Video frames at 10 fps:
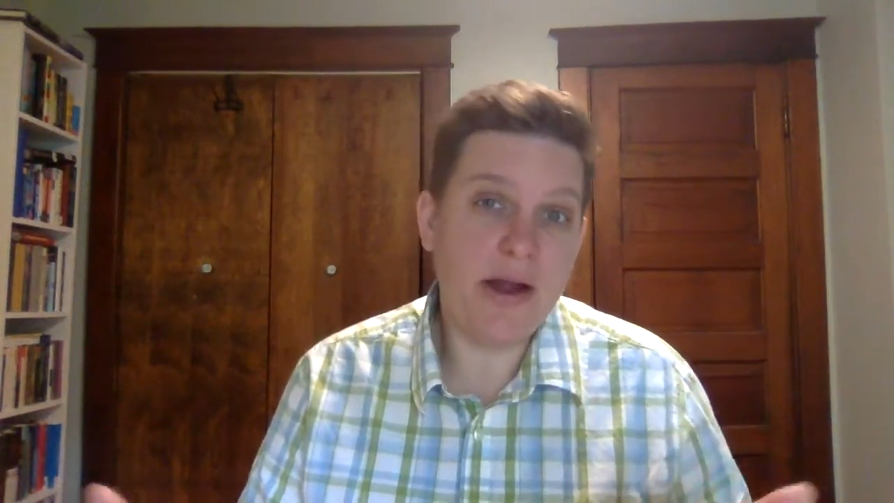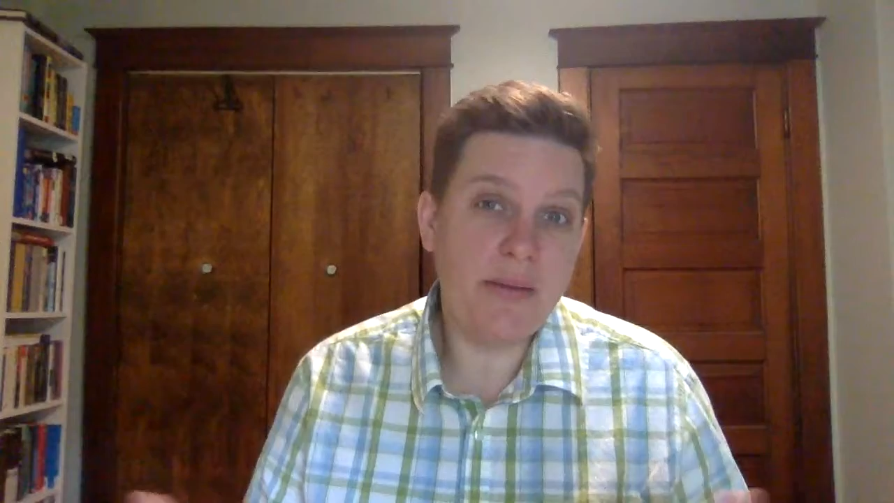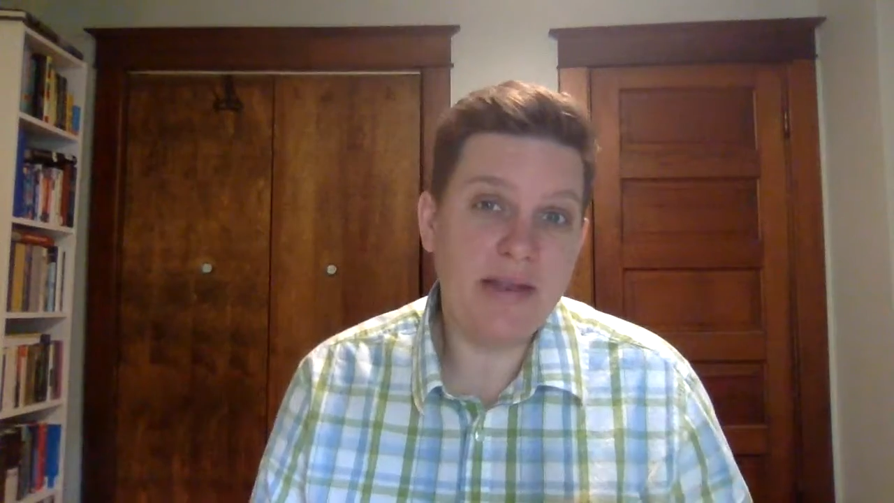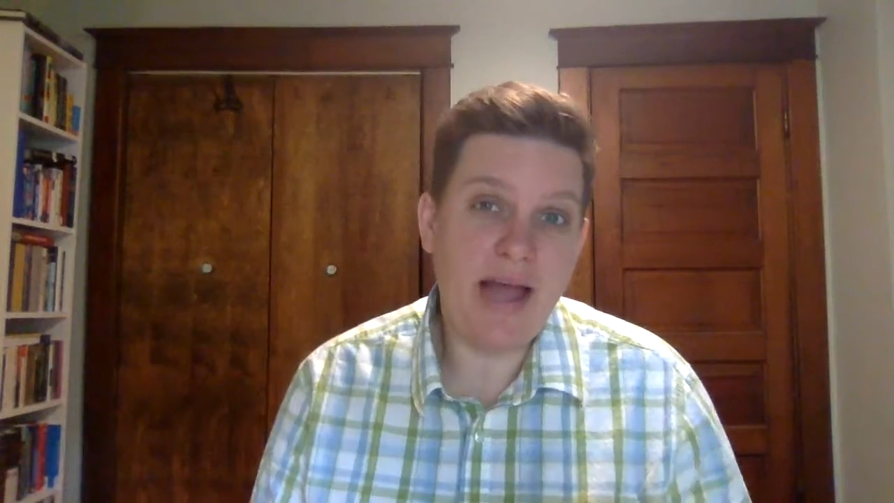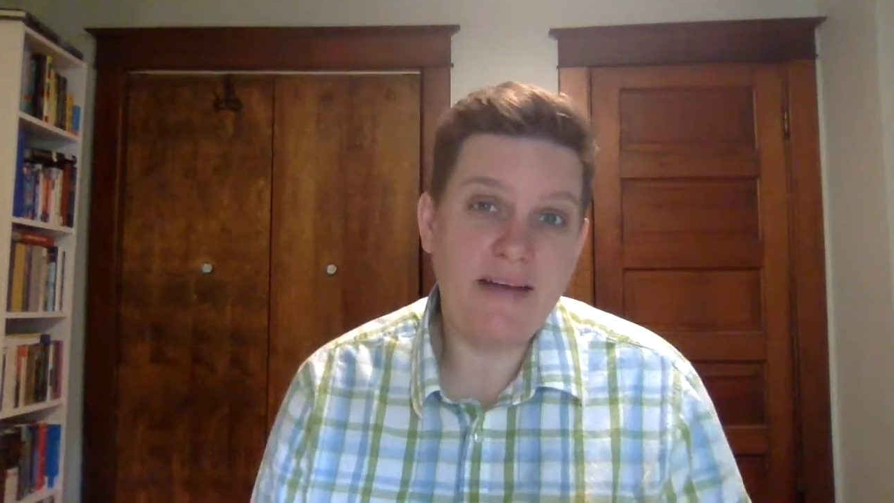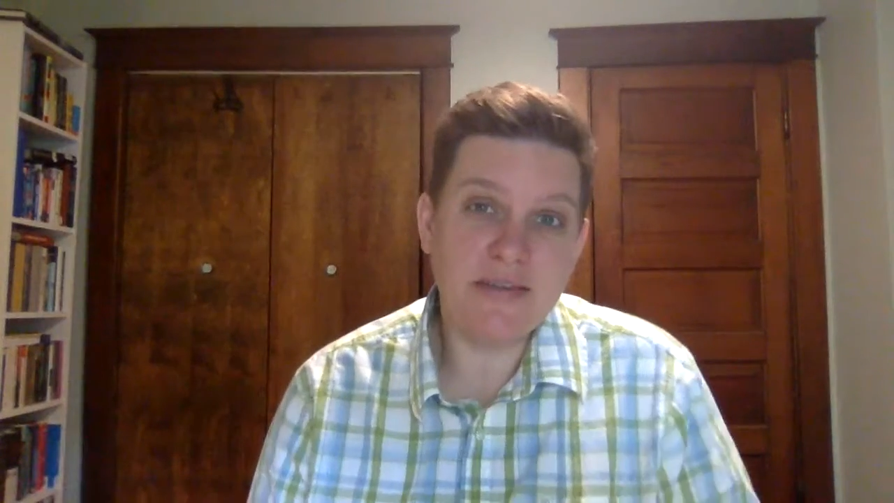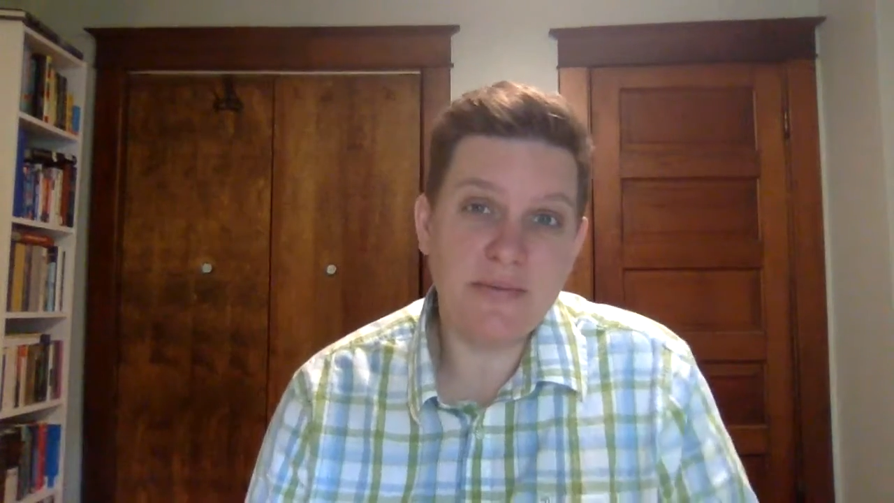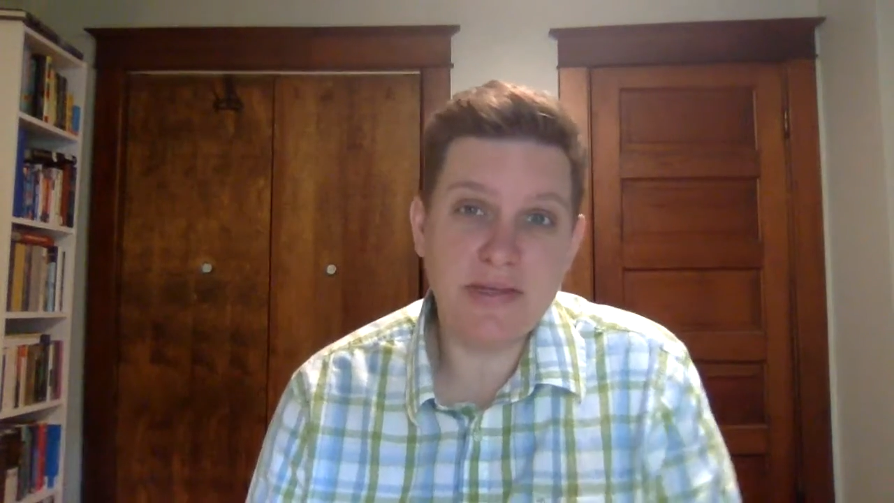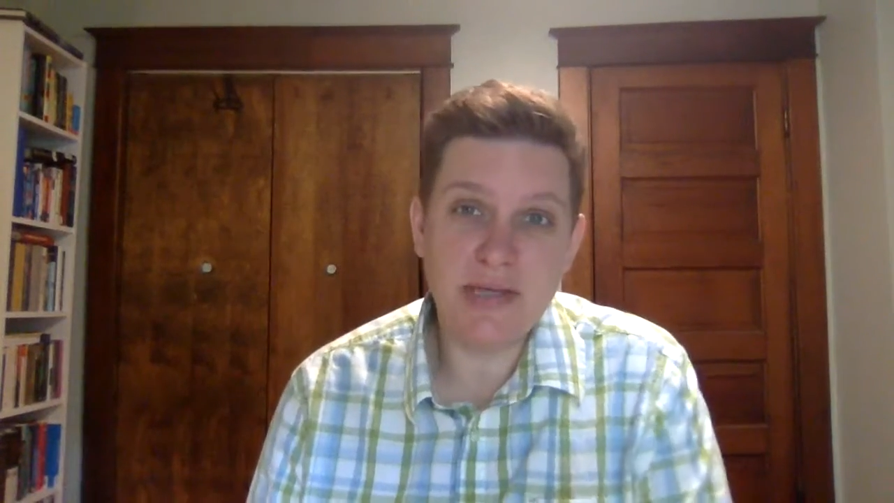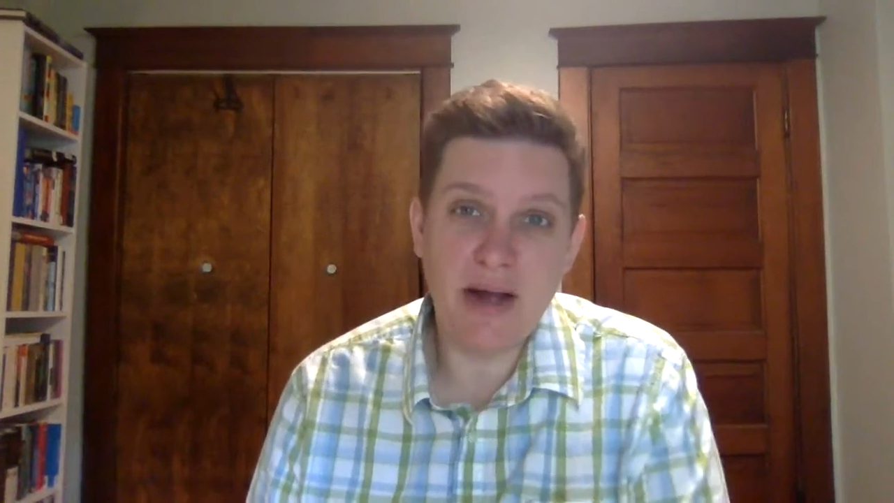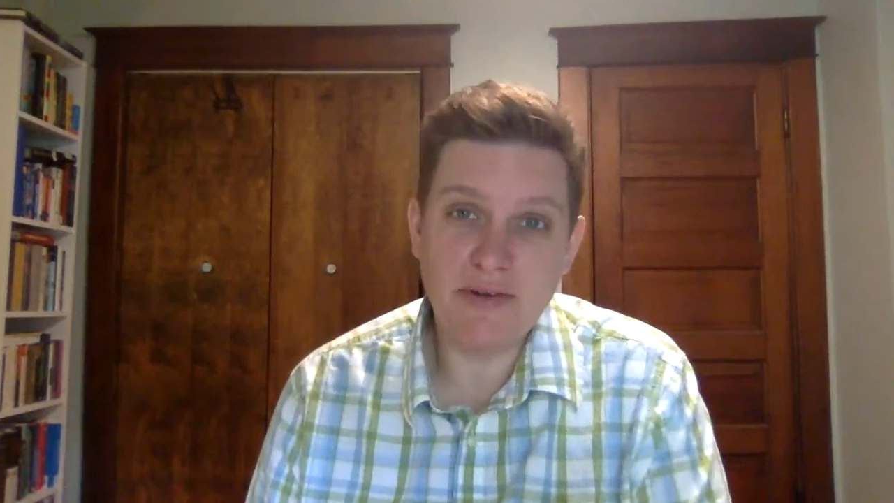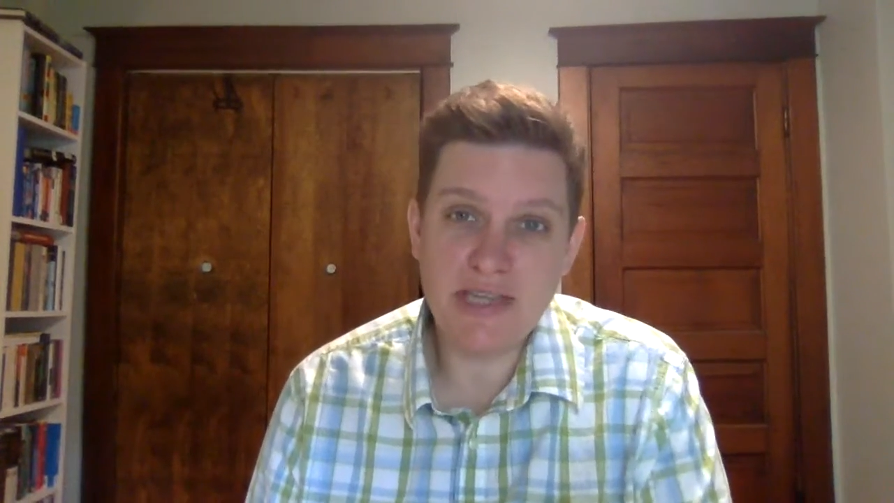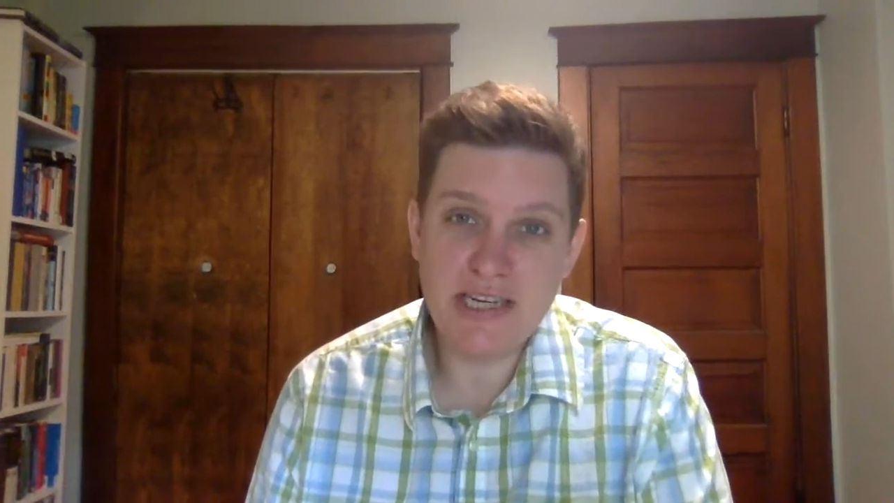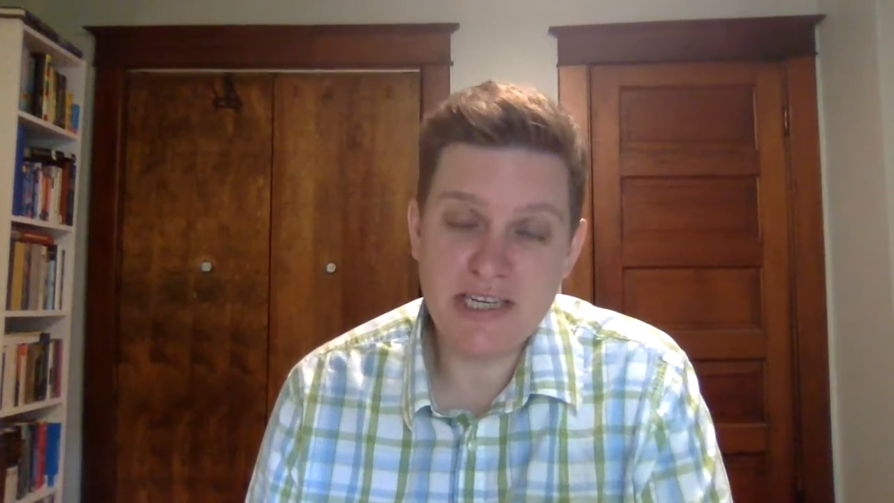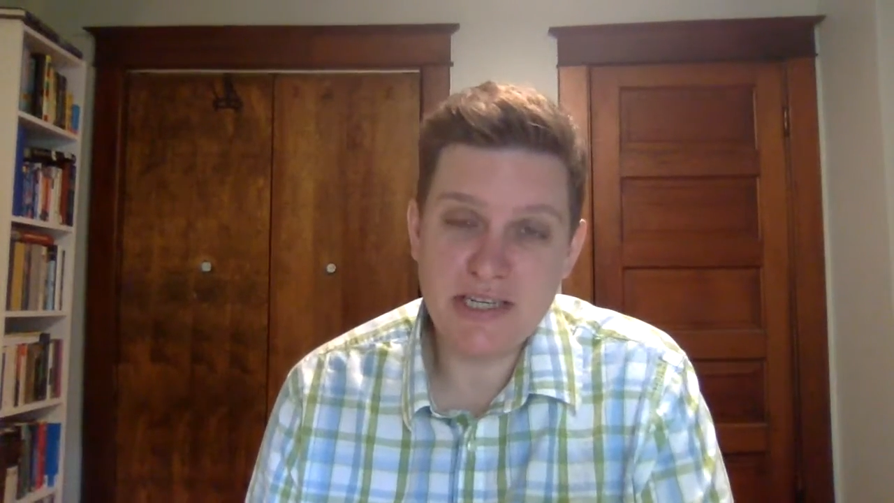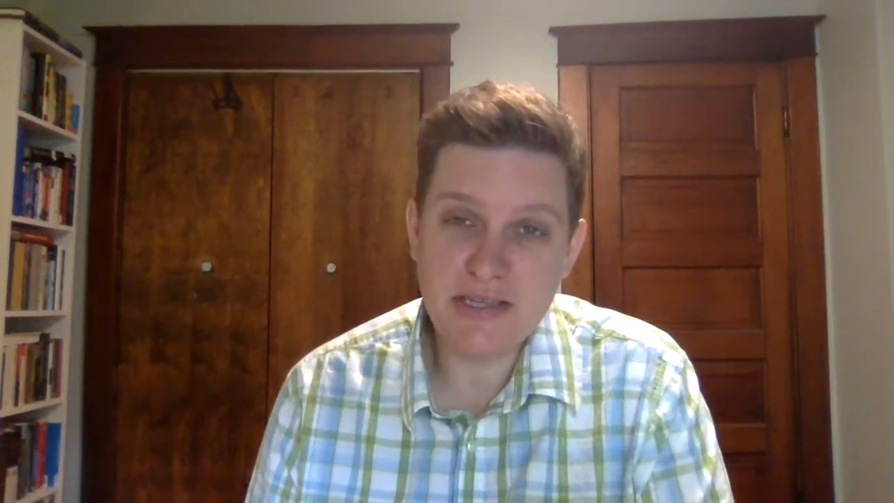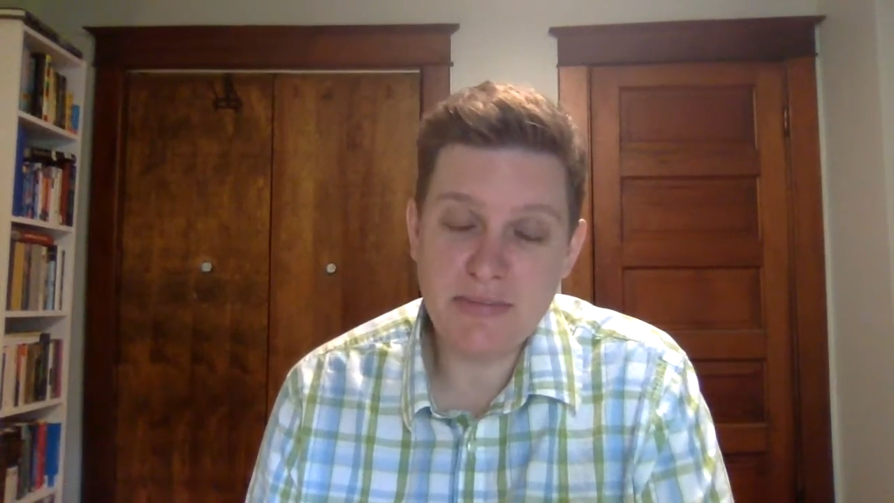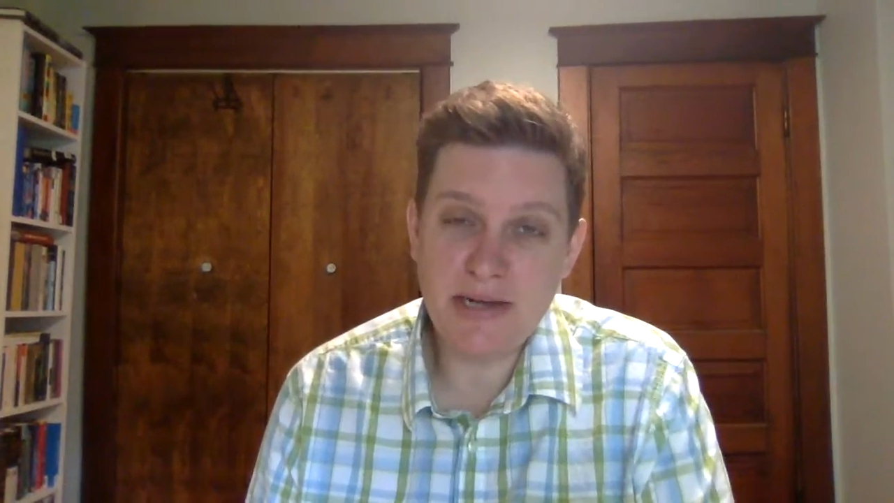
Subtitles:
able to have some of these conversations.